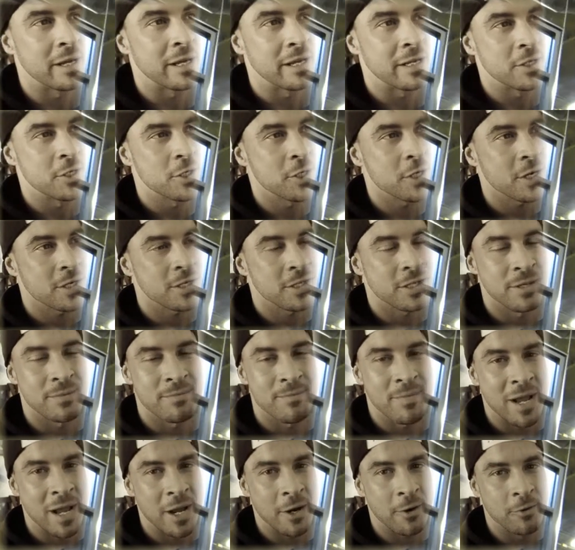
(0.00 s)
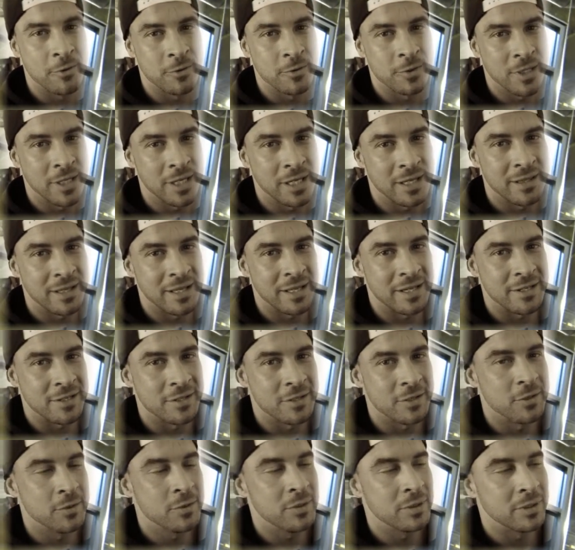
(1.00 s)
a chest and back routine that
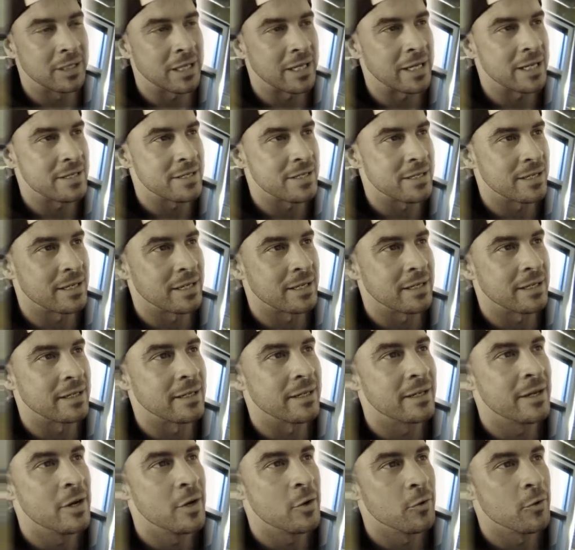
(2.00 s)
is utilizing